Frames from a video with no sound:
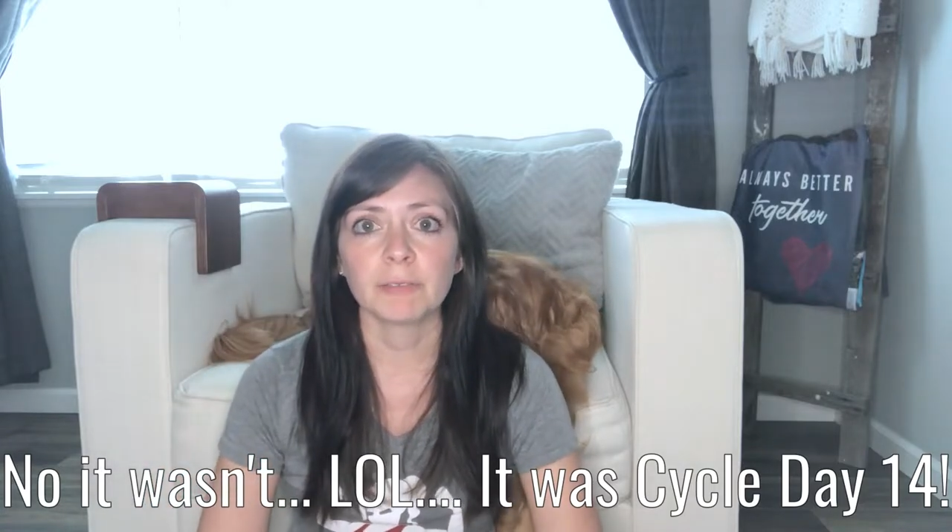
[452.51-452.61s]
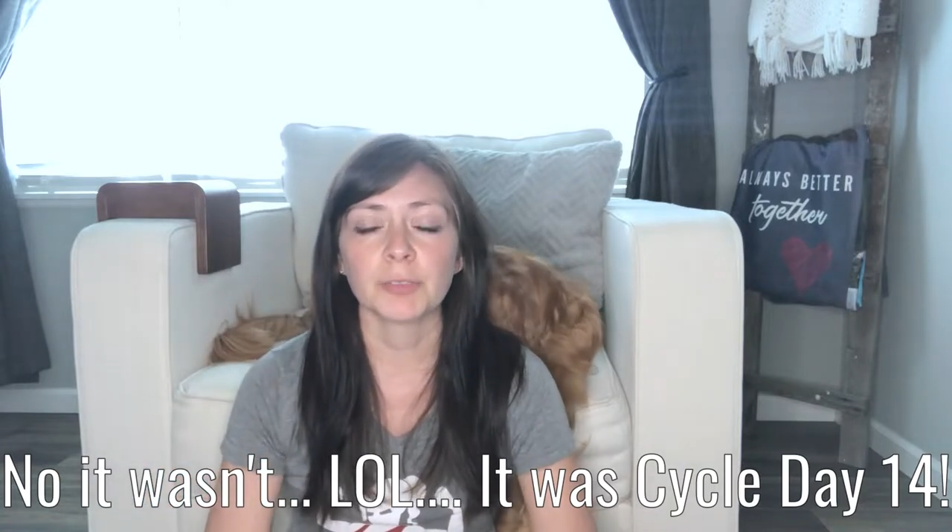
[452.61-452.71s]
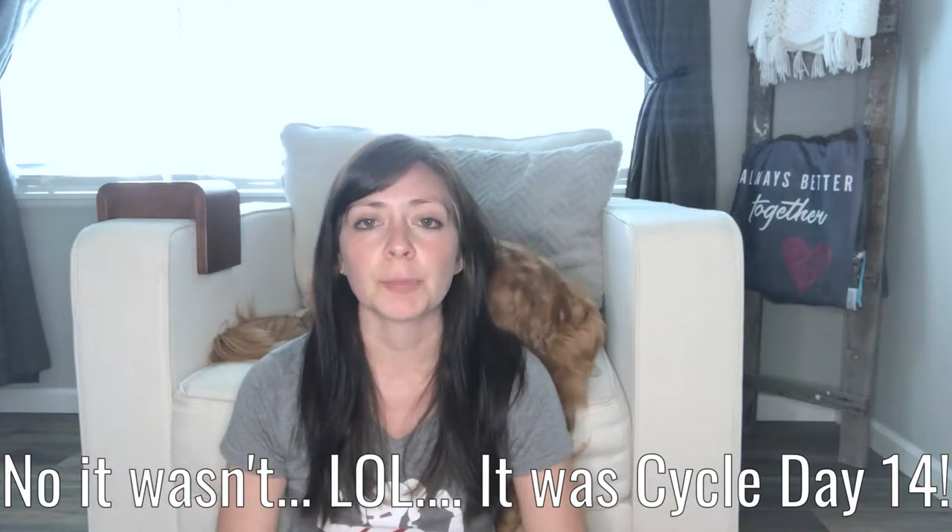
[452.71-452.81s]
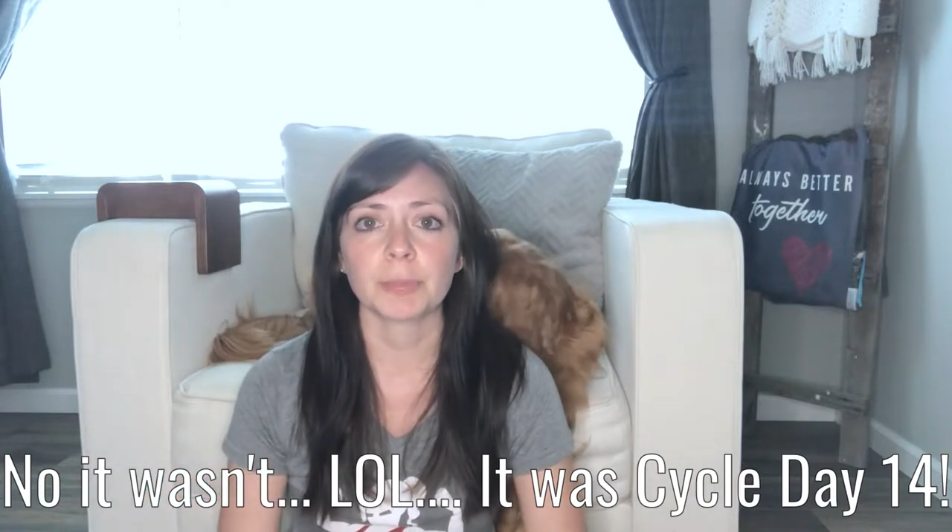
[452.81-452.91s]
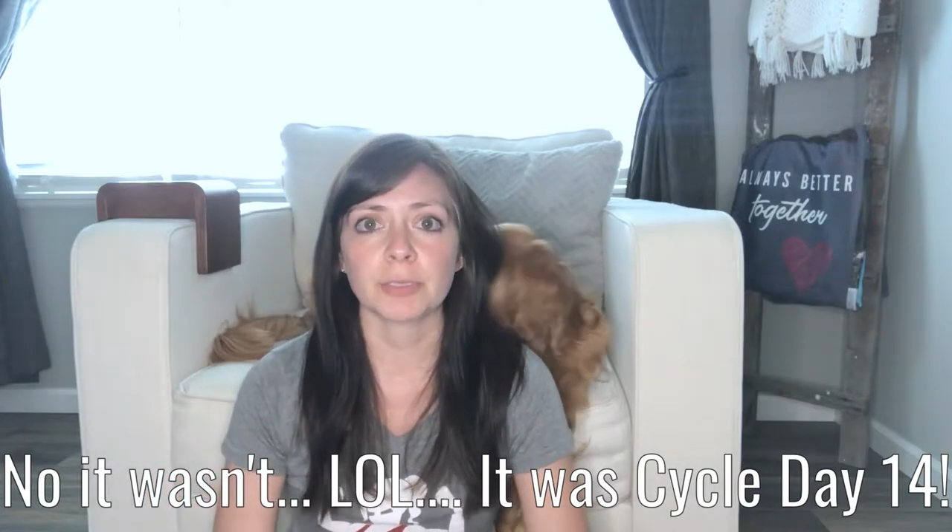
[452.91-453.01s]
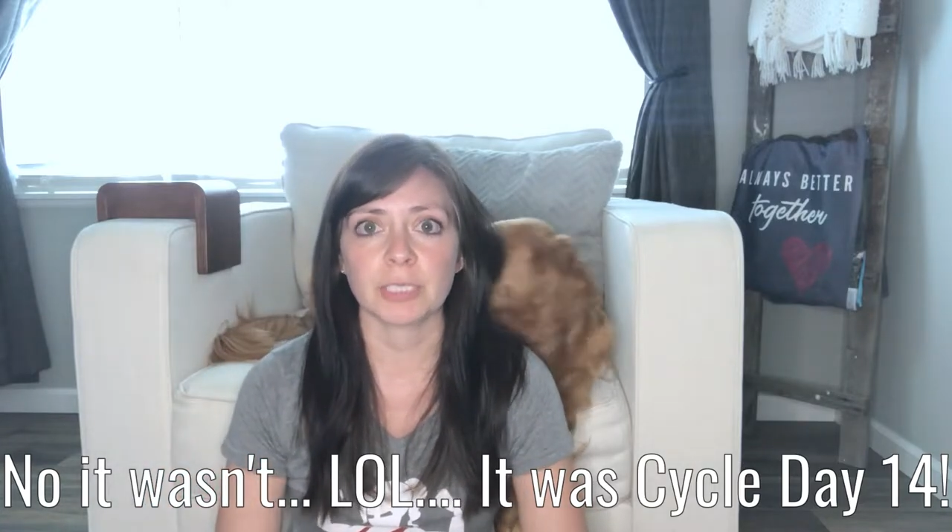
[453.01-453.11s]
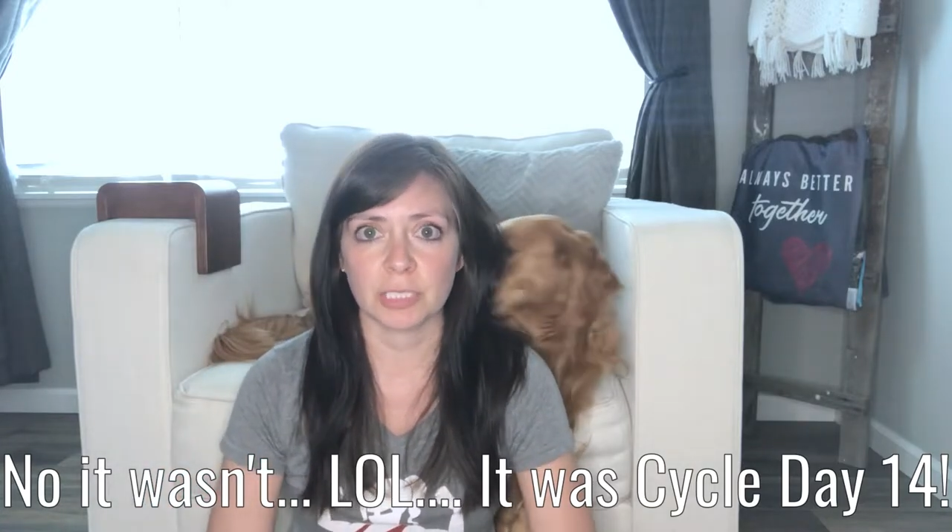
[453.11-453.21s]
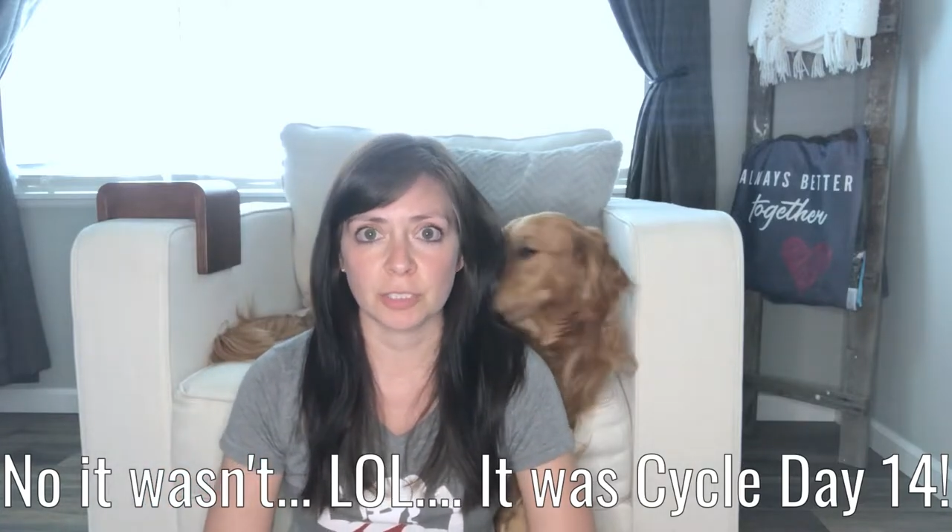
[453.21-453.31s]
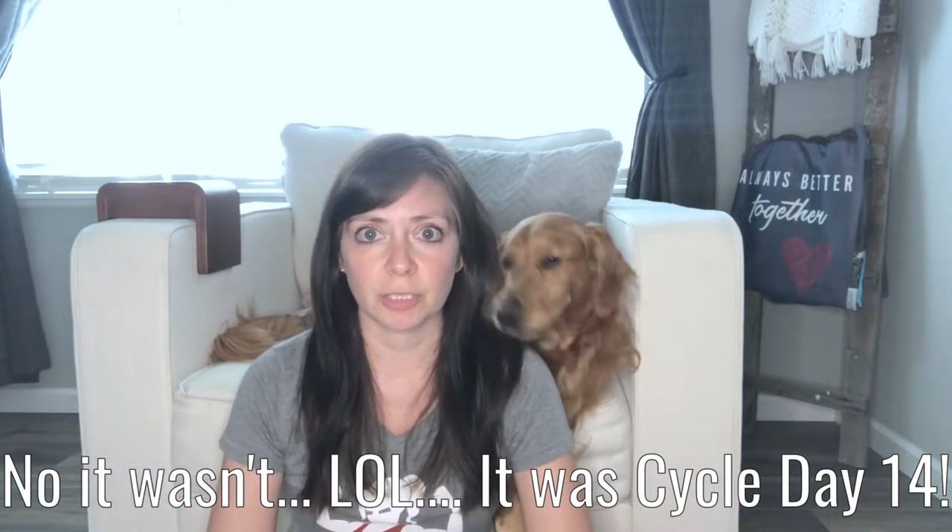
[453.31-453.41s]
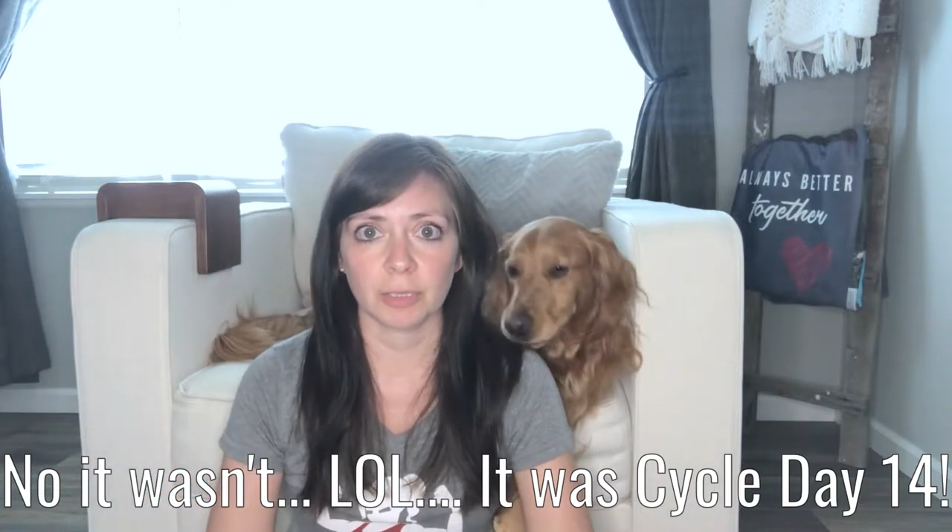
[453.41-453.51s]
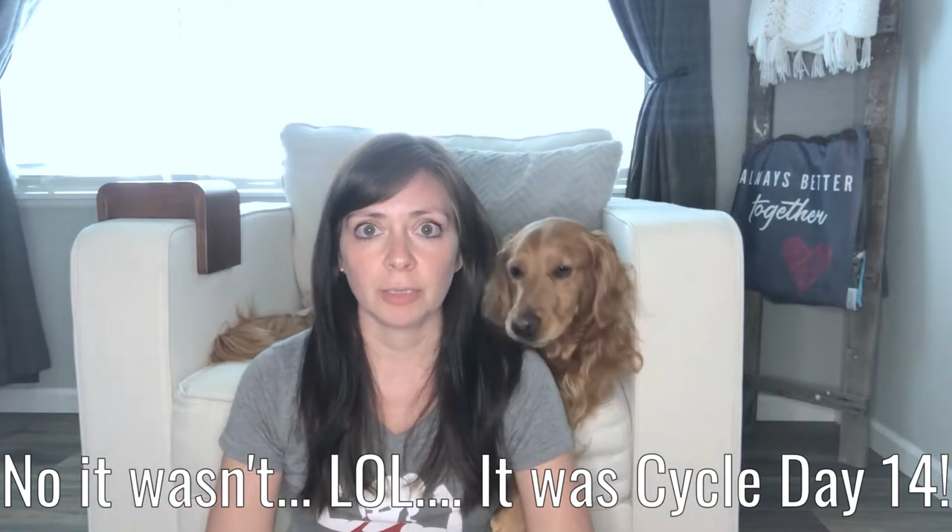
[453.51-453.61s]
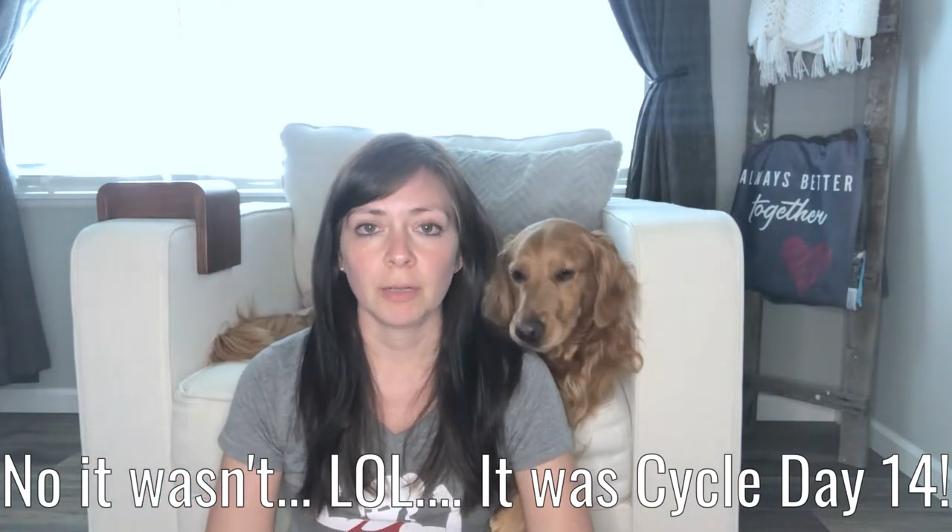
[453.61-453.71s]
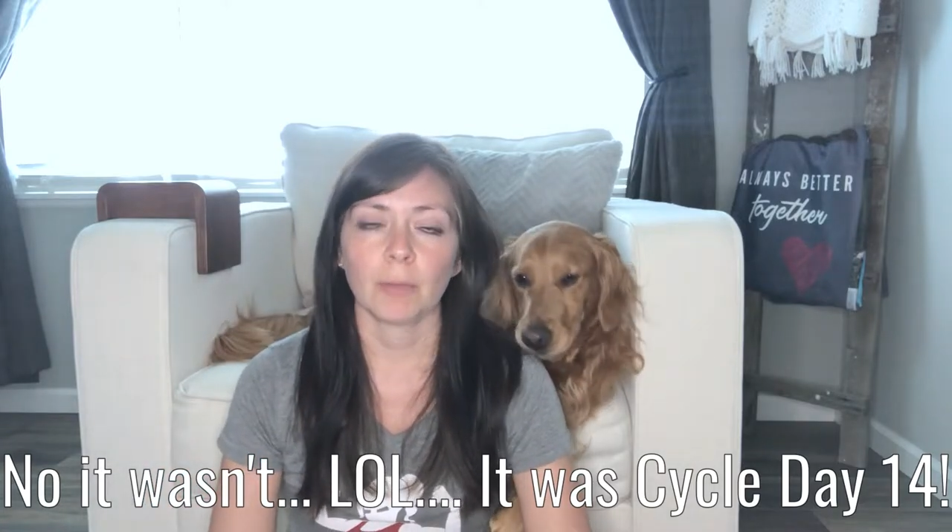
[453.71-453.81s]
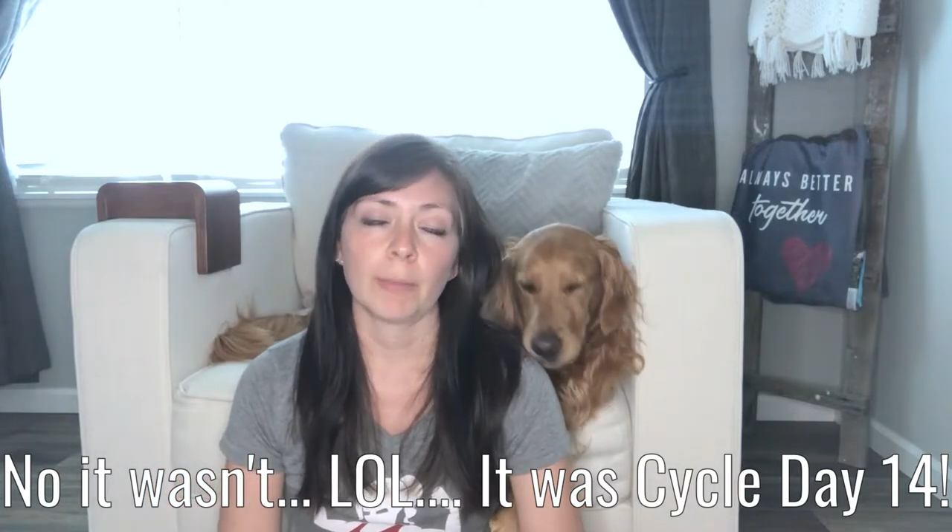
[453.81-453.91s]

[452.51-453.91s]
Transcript: for the procedure,